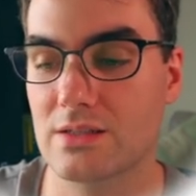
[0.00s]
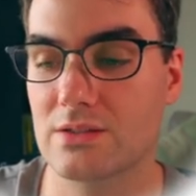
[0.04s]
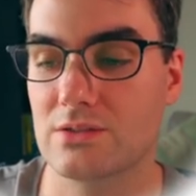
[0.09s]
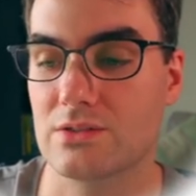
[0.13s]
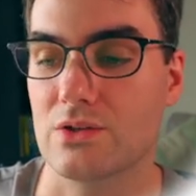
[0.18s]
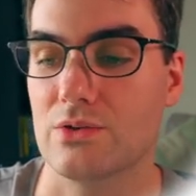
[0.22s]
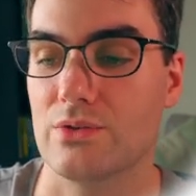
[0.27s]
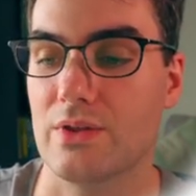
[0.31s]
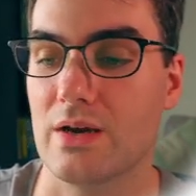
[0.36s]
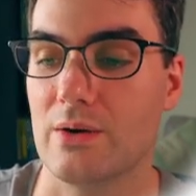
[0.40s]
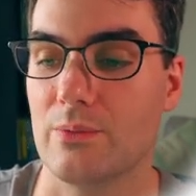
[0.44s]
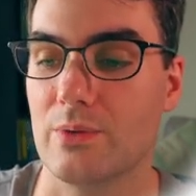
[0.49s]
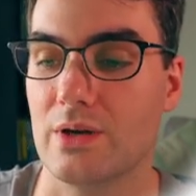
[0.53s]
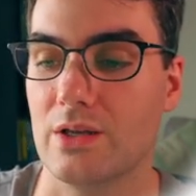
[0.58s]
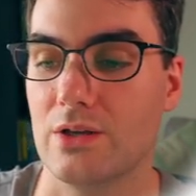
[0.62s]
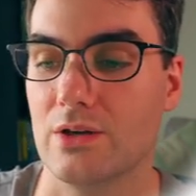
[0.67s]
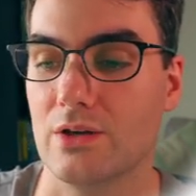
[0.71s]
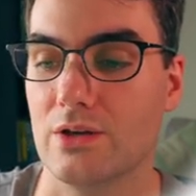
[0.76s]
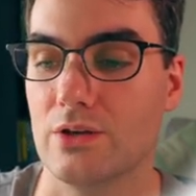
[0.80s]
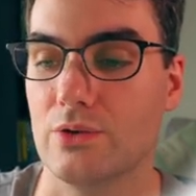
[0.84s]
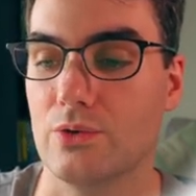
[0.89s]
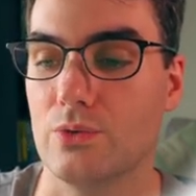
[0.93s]
so that way
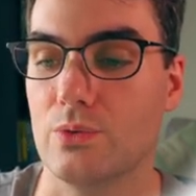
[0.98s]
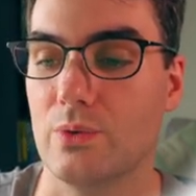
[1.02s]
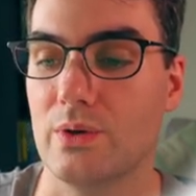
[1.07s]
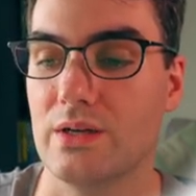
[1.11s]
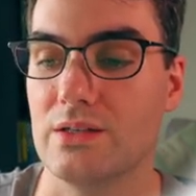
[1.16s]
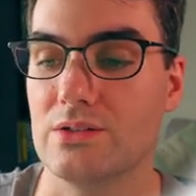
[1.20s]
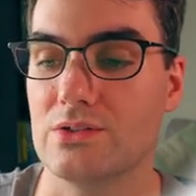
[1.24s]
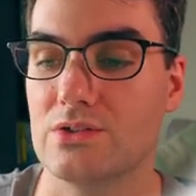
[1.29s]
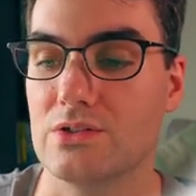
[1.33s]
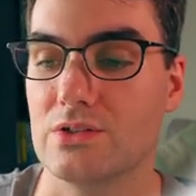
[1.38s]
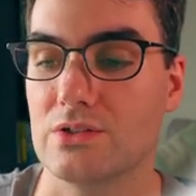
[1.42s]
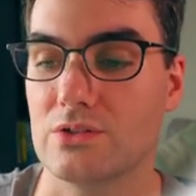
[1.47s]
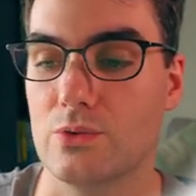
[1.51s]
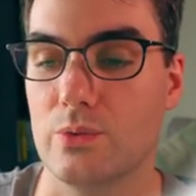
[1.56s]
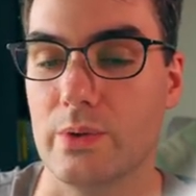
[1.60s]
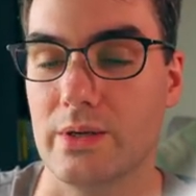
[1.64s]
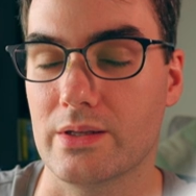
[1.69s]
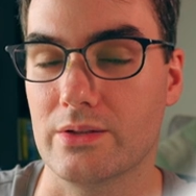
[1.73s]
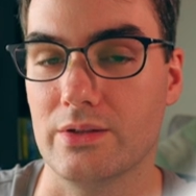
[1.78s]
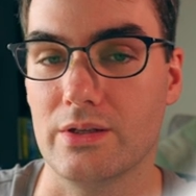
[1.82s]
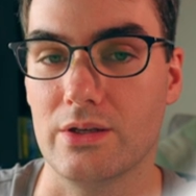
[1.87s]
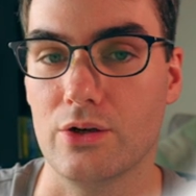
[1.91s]
you can always just
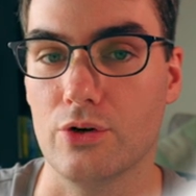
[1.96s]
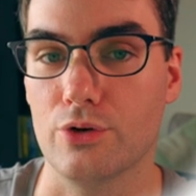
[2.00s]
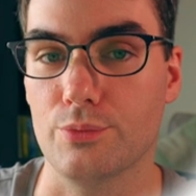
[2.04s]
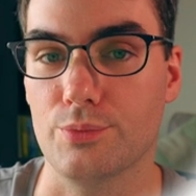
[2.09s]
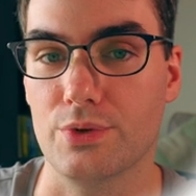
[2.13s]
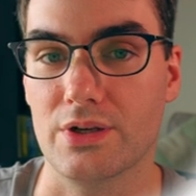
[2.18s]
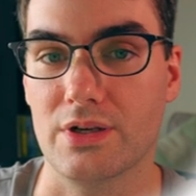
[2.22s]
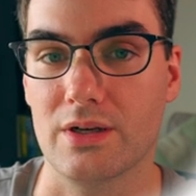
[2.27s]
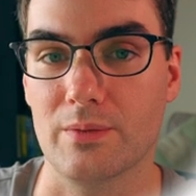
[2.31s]
quickly open